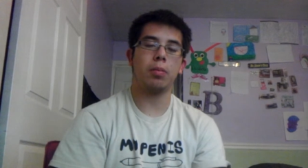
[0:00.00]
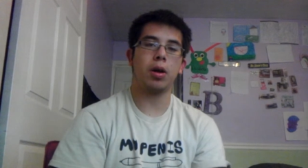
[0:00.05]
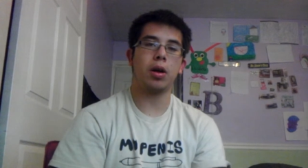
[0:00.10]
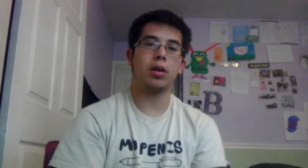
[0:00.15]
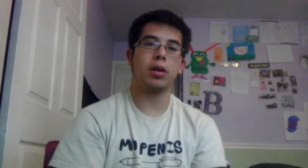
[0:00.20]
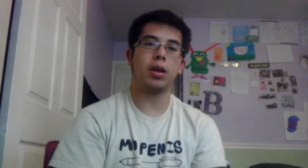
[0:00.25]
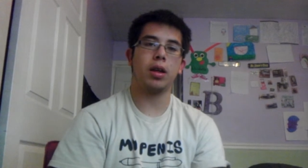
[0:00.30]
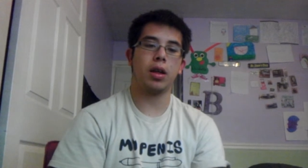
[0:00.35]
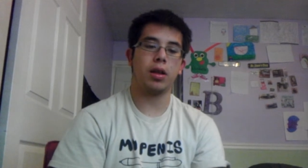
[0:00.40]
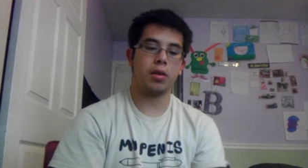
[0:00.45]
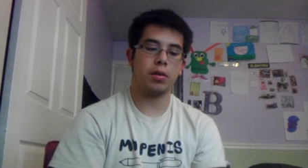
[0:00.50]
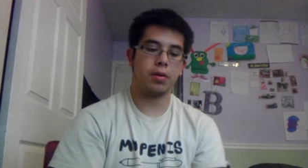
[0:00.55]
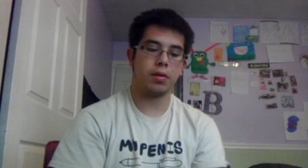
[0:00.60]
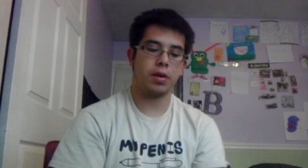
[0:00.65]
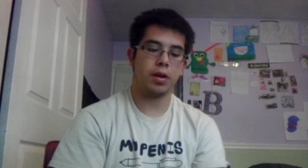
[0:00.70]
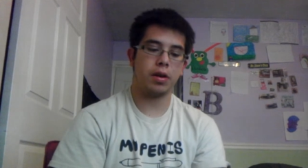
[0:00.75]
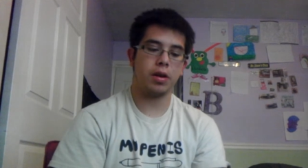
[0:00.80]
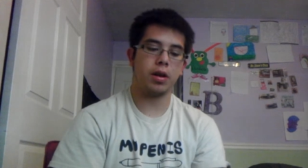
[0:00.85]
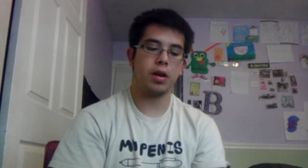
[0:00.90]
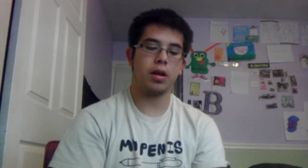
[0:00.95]
got together
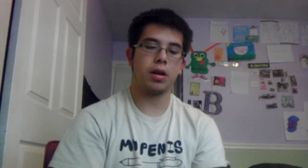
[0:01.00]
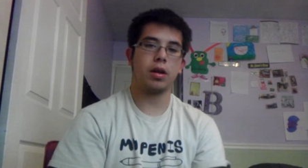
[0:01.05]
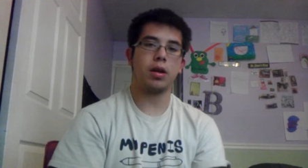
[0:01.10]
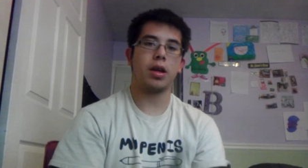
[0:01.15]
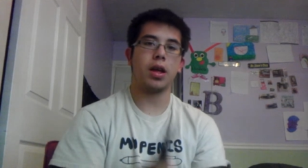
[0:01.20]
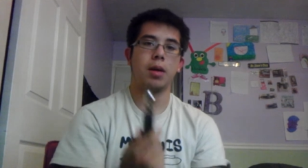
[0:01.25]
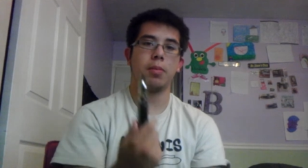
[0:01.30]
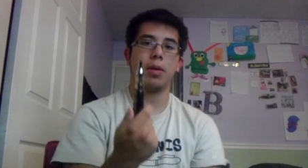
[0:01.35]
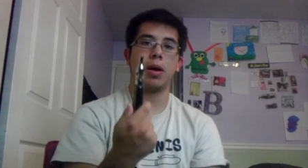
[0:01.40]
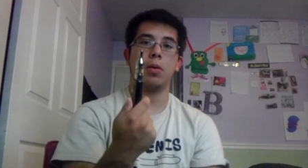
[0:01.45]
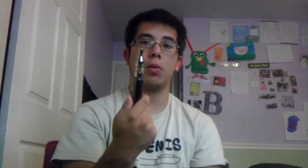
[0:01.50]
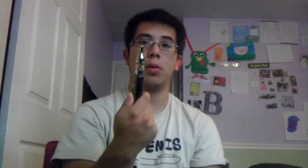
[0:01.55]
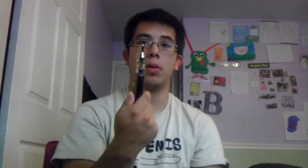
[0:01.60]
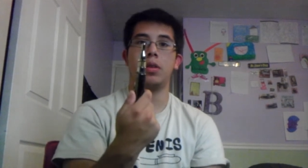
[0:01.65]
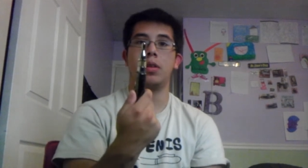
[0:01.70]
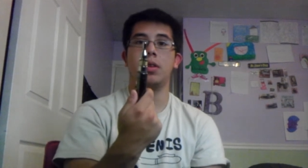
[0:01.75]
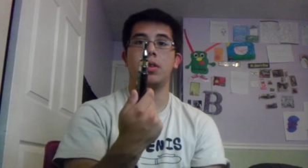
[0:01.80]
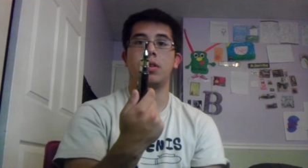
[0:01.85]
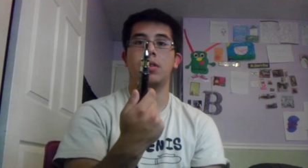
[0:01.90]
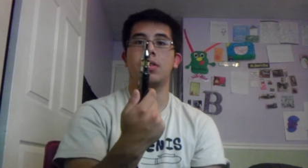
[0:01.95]
and came out with
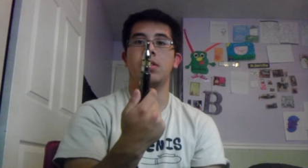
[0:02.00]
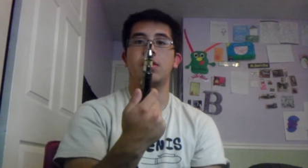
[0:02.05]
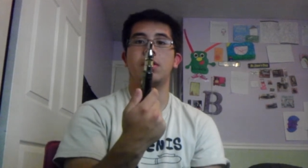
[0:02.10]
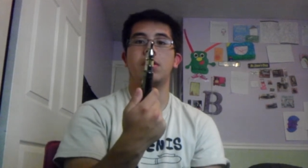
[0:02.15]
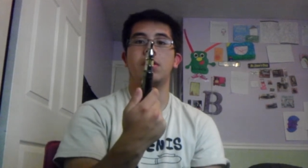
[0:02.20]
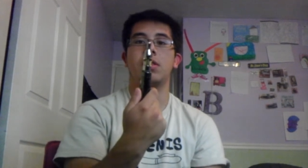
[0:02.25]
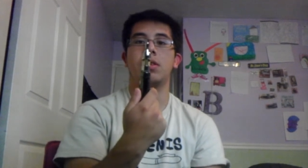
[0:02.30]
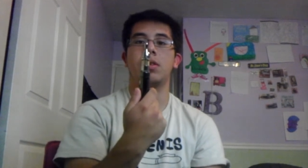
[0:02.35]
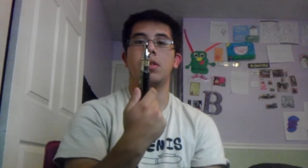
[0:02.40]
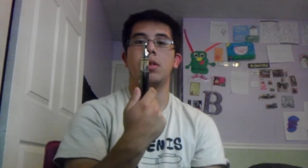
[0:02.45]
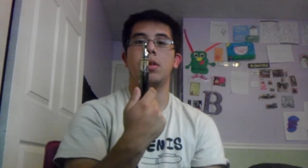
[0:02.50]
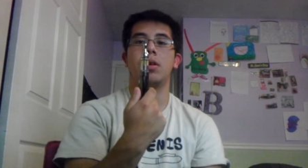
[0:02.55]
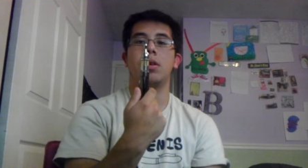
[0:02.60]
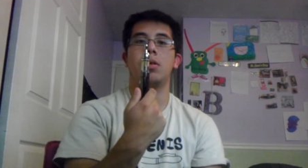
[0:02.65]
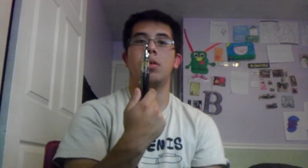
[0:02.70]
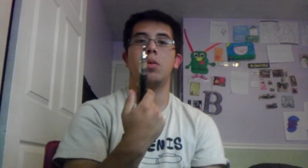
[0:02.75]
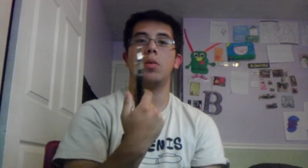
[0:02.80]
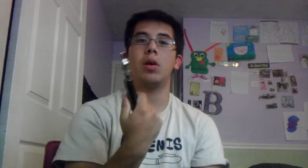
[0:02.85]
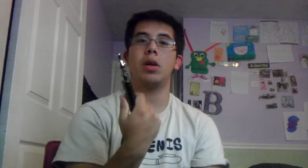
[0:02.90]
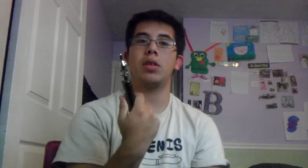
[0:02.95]
this,
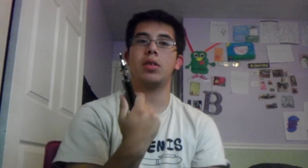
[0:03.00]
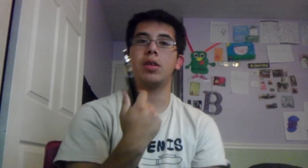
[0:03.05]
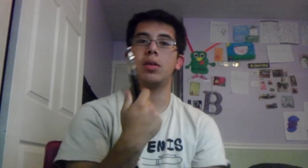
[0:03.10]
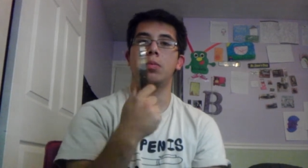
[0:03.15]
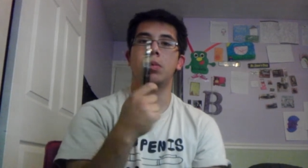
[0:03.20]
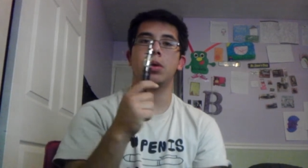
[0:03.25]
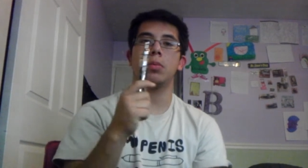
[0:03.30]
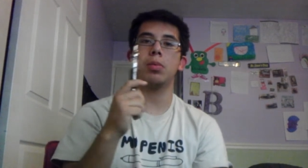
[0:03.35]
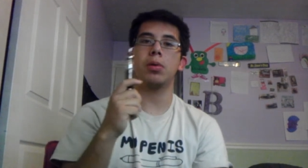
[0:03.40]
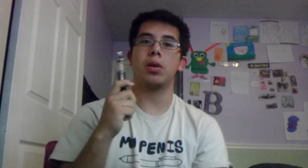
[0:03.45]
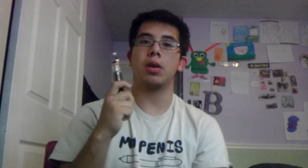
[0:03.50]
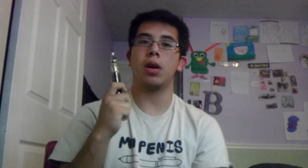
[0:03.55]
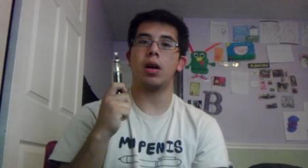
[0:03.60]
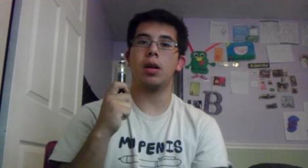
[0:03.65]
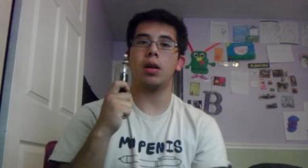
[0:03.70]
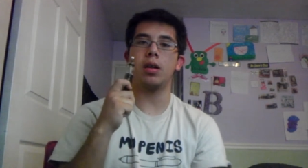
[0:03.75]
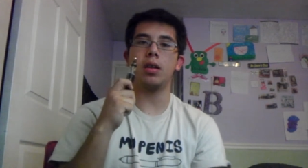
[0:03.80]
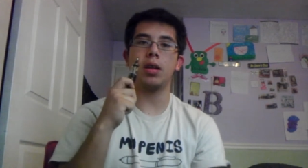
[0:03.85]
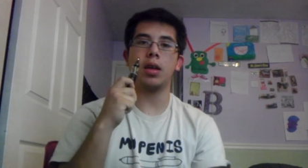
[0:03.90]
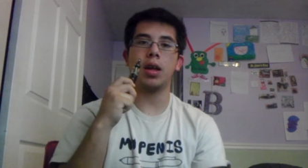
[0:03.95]
what some people are
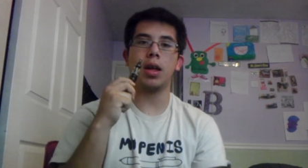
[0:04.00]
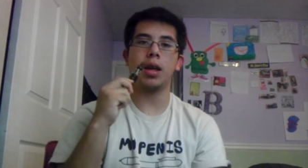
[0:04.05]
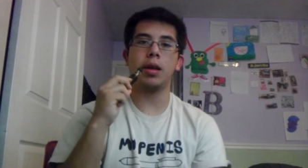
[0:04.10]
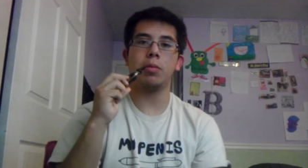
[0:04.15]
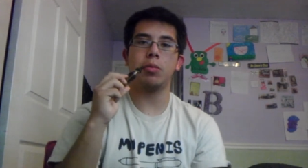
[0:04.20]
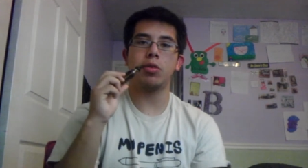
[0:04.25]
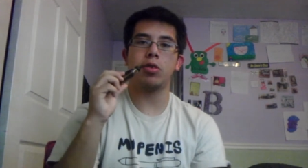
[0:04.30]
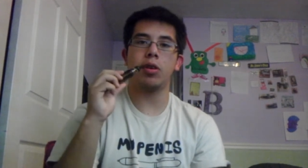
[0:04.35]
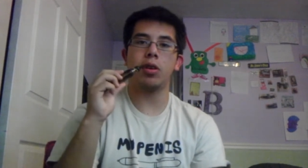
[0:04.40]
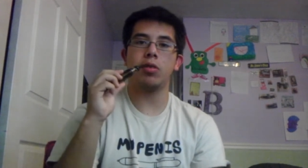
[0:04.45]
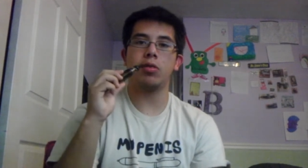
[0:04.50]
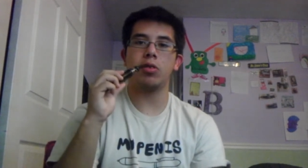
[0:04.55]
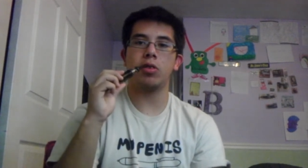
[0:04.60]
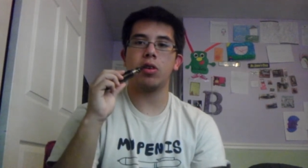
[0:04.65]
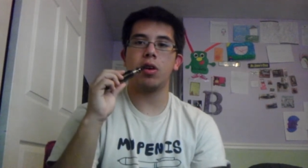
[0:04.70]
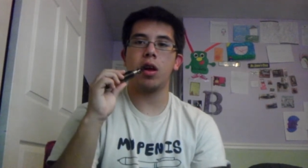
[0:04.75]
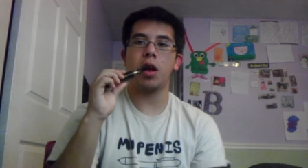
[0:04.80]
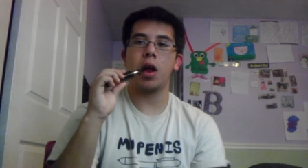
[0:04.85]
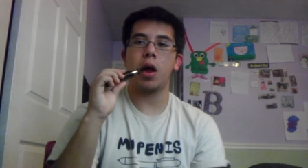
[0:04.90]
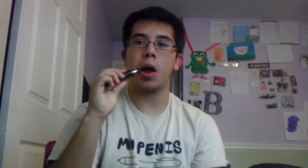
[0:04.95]
calling the game changer.